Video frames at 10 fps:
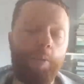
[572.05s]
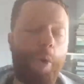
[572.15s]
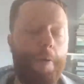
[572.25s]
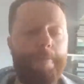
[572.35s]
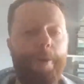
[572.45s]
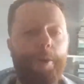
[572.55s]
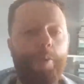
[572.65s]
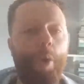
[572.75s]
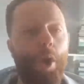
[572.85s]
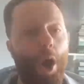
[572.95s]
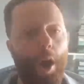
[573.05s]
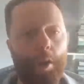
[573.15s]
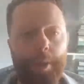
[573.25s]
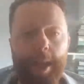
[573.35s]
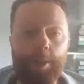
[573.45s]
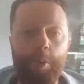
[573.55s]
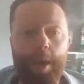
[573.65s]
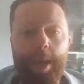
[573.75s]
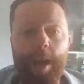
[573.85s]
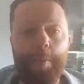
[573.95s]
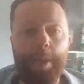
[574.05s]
Watford, one eye on next weekend